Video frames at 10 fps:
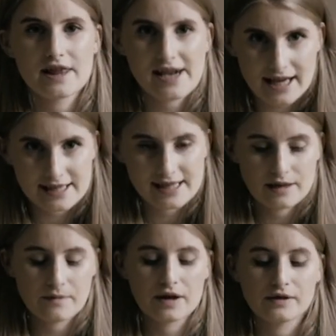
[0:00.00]
the next thing
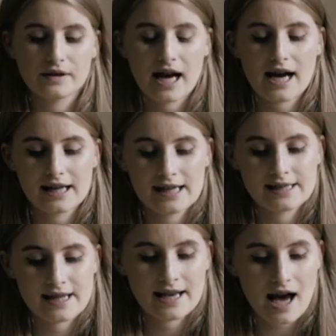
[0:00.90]
that we're going to look at
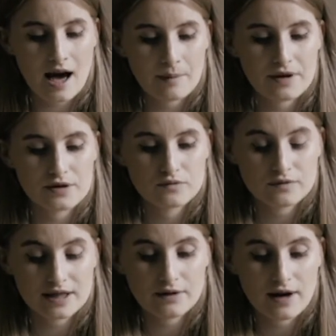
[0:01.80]
is an app that is
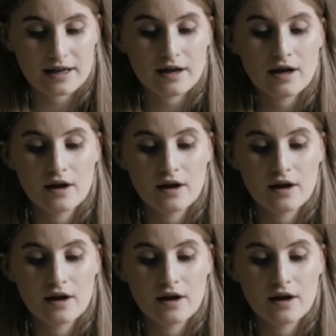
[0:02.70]
really great